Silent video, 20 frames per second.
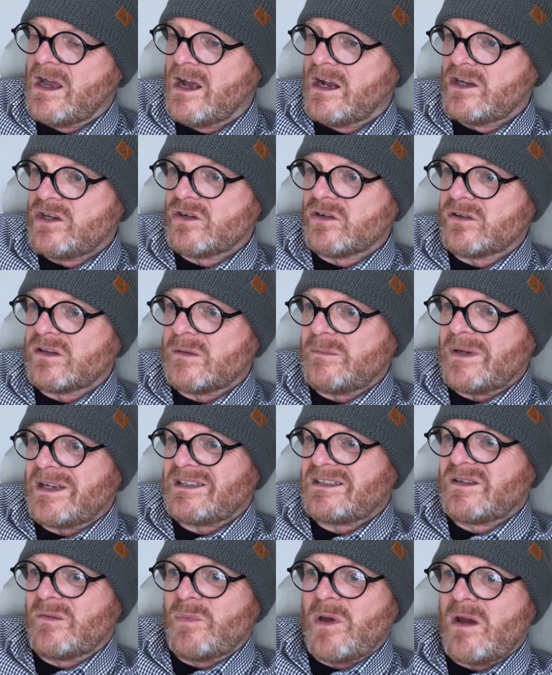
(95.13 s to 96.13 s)
and you got the
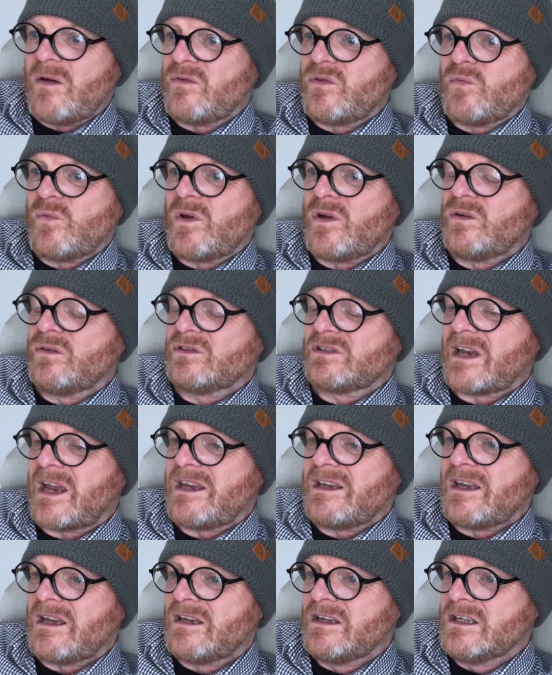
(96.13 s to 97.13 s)
best of both worlds, are
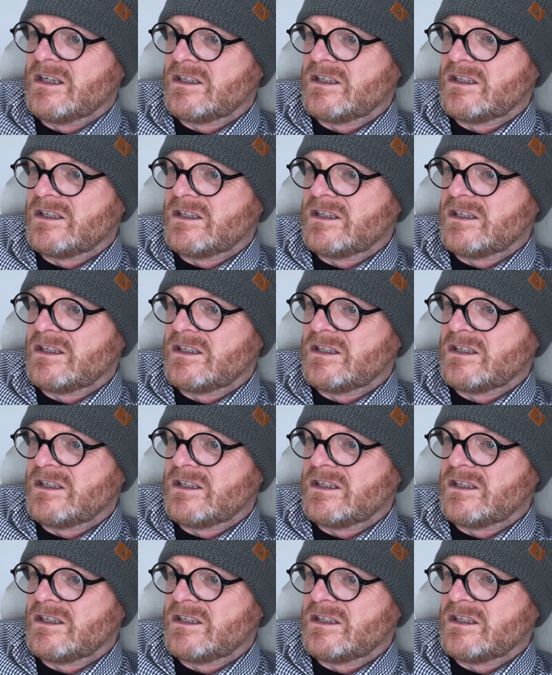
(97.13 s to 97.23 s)
you?